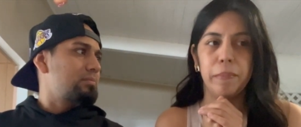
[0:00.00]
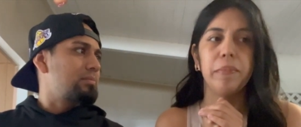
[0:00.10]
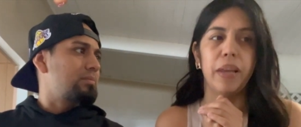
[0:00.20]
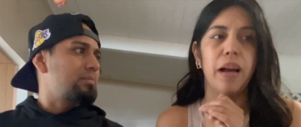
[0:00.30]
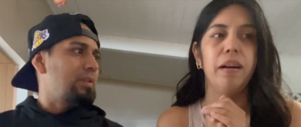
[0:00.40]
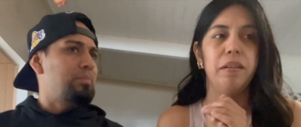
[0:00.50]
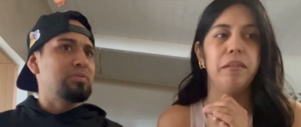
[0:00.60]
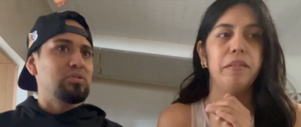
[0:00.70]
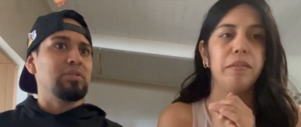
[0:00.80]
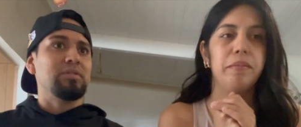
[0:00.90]
Speaker 1: yeah.
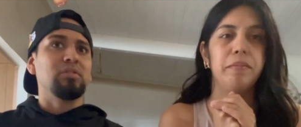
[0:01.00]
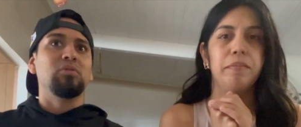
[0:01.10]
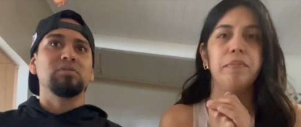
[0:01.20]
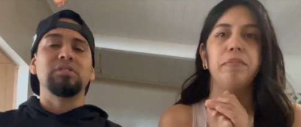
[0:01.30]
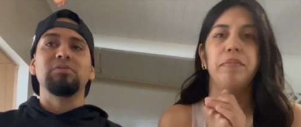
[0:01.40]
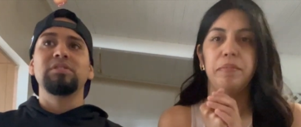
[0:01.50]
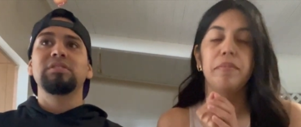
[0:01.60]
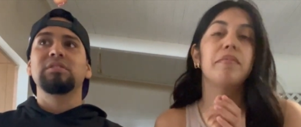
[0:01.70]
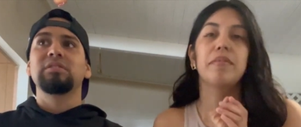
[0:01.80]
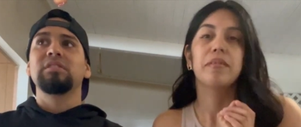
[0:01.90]
episode of the whole
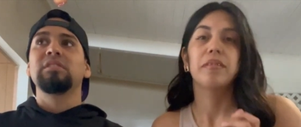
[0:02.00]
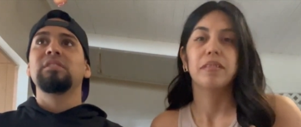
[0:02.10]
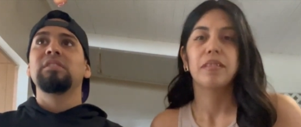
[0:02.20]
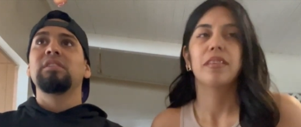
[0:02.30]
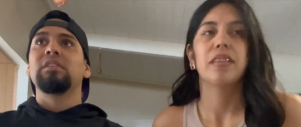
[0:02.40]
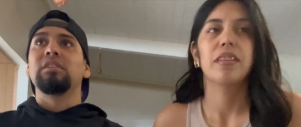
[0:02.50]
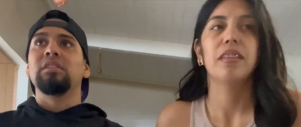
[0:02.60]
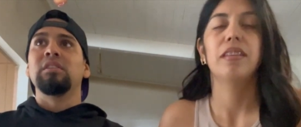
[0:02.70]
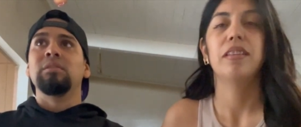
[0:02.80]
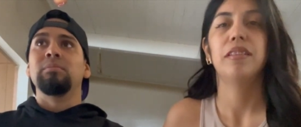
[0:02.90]
series.
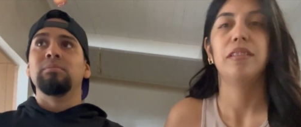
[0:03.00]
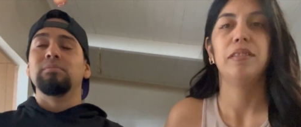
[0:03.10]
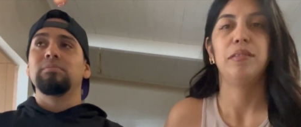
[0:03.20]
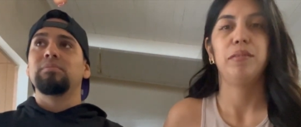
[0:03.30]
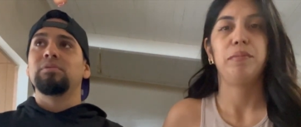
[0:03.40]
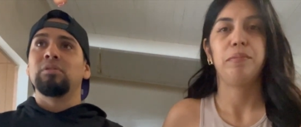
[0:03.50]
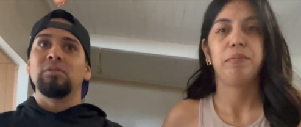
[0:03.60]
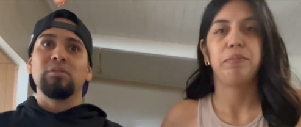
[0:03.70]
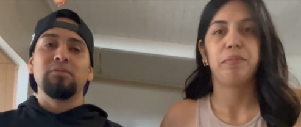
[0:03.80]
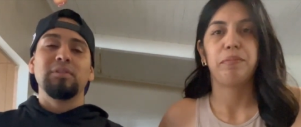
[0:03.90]
Um, you know,
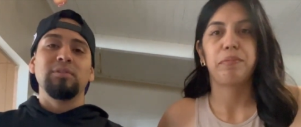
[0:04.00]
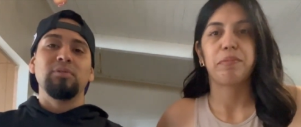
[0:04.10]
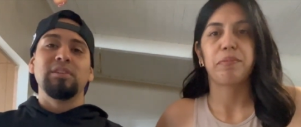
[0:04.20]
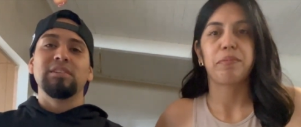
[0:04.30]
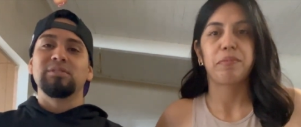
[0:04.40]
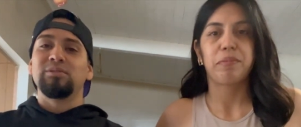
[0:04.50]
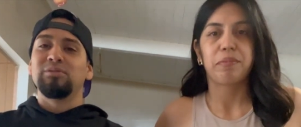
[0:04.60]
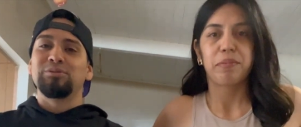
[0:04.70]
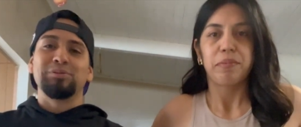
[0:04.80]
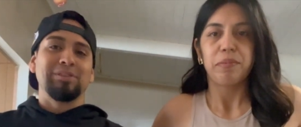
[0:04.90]
hopefully we get to go
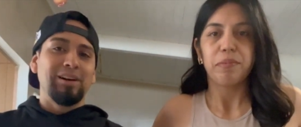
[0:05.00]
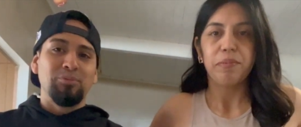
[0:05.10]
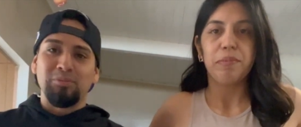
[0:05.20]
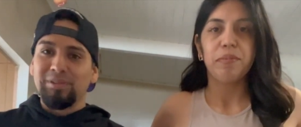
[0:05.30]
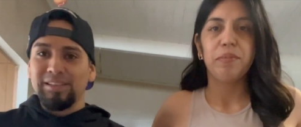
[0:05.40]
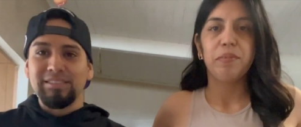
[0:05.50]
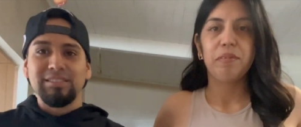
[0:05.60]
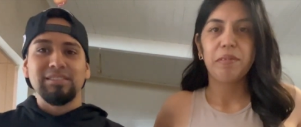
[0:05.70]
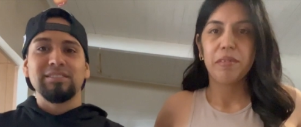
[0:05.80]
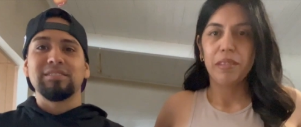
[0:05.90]
to a lot more
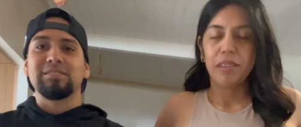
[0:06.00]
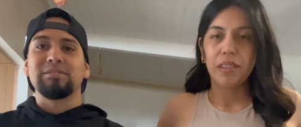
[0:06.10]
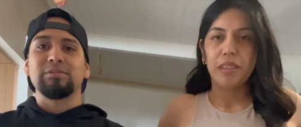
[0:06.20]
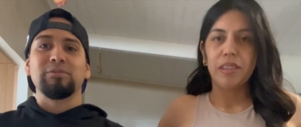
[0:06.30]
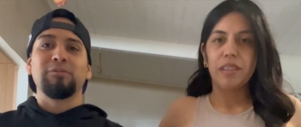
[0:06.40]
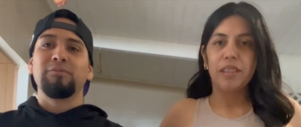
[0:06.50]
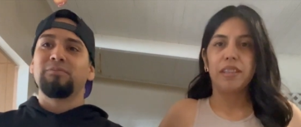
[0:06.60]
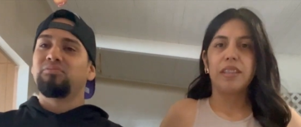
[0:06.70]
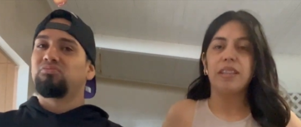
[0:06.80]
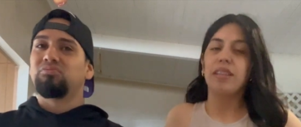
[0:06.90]
places,
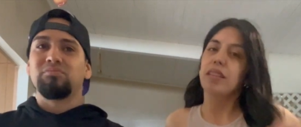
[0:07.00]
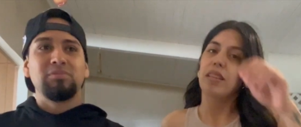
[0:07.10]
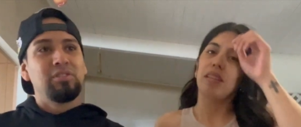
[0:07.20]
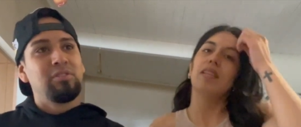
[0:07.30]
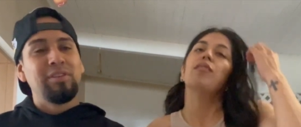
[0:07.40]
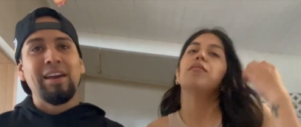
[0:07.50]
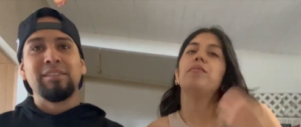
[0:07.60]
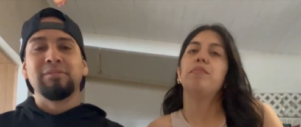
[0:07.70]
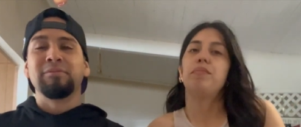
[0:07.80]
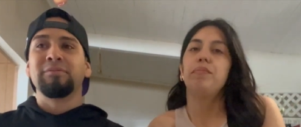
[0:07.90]
you know, out
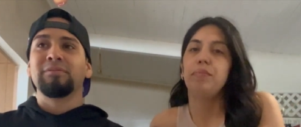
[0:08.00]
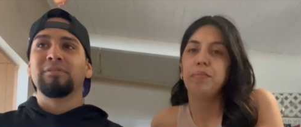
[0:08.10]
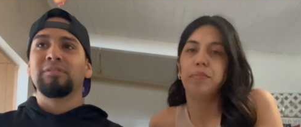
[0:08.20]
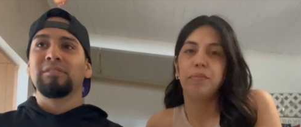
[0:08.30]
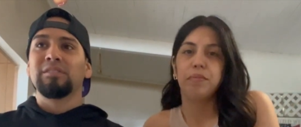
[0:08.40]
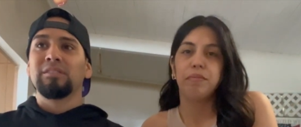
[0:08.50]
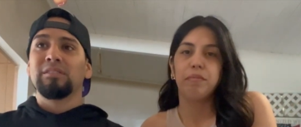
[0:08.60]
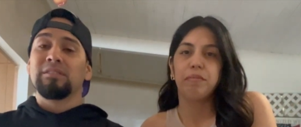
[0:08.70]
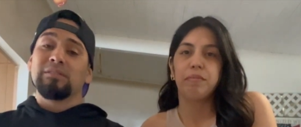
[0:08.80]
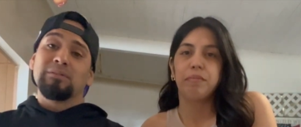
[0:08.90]
of
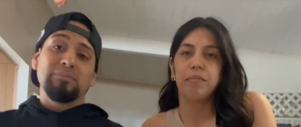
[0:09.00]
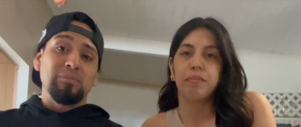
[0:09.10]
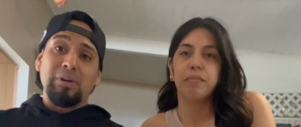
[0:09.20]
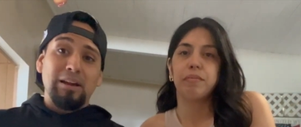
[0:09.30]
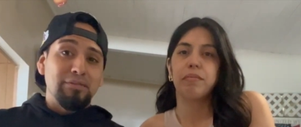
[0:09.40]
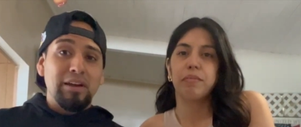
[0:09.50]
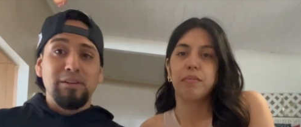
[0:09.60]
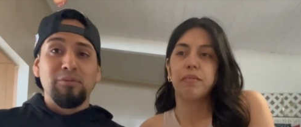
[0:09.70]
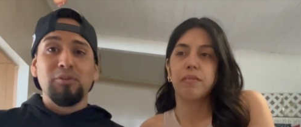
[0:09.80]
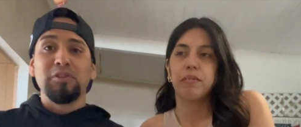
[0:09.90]
out of
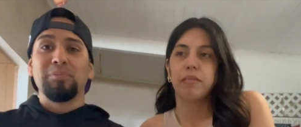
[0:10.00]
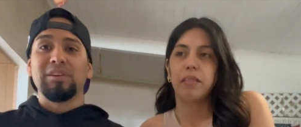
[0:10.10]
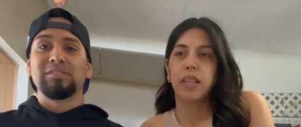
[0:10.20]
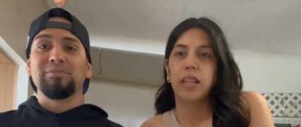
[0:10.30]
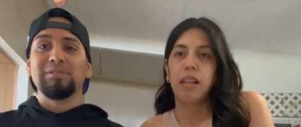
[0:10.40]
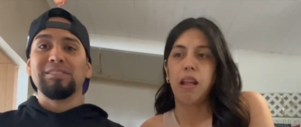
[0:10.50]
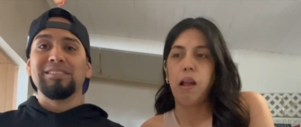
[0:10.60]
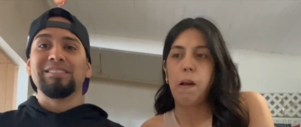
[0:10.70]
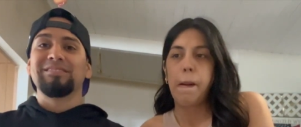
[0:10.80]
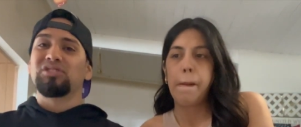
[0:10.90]
California
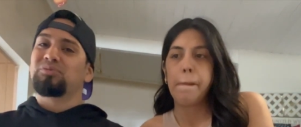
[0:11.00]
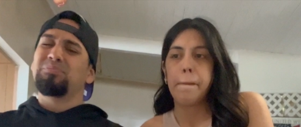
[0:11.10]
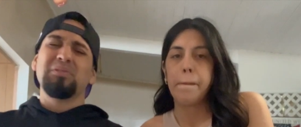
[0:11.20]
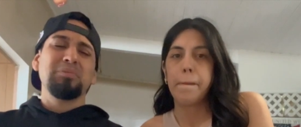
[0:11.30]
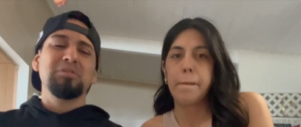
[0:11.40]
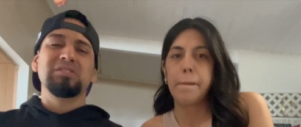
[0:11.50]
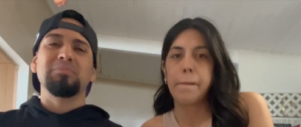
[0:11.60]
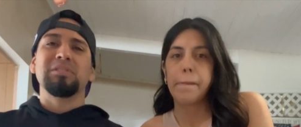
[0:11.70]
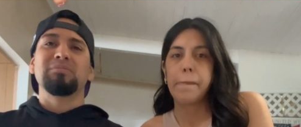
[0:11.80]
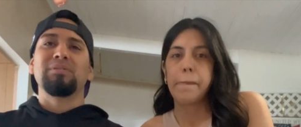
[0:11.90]
possibly. It's pretty much the
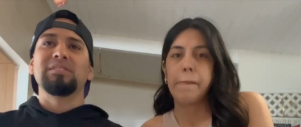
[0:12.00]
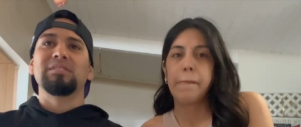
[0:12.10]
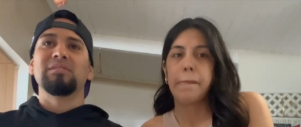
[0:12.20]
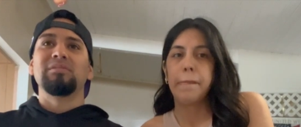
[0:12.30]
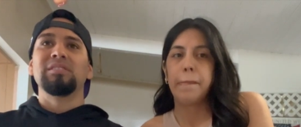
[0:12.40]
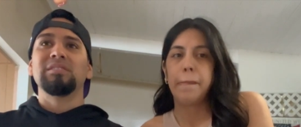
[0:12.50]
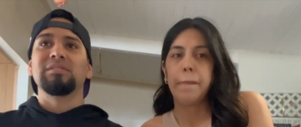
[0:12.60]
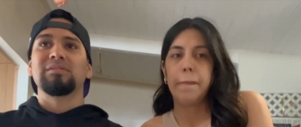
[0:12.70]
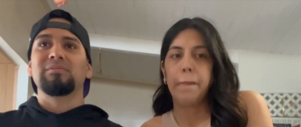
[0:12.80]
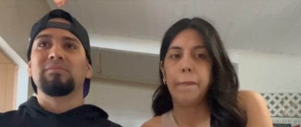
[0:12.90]
best places there
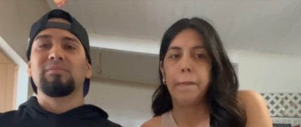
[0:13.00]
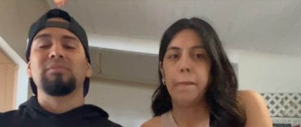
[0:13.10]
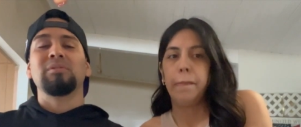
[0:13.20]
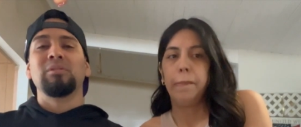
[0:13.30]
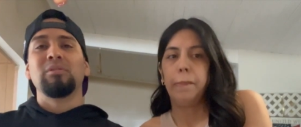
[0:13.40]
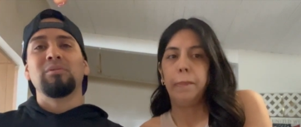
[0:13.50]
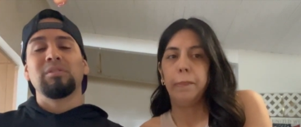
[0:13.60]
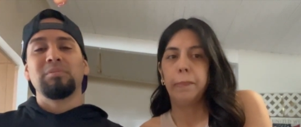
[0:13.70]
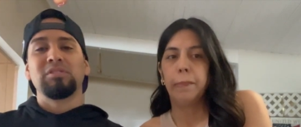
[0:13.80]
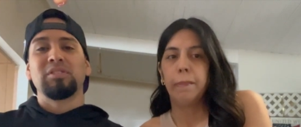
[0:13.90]
is. You know, we're gonna
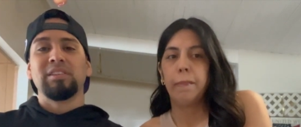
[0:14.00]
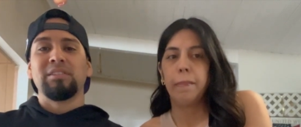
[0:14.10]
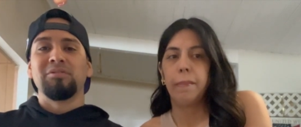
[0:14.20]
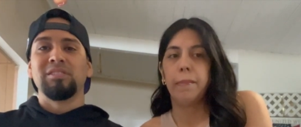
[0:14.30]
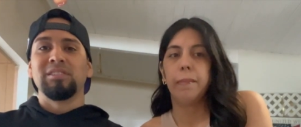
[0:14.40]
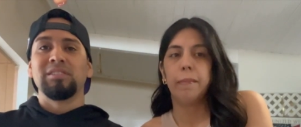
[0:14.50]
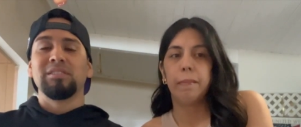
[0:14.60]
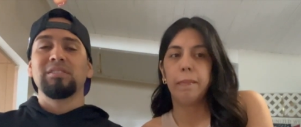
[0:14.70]
be trying everything.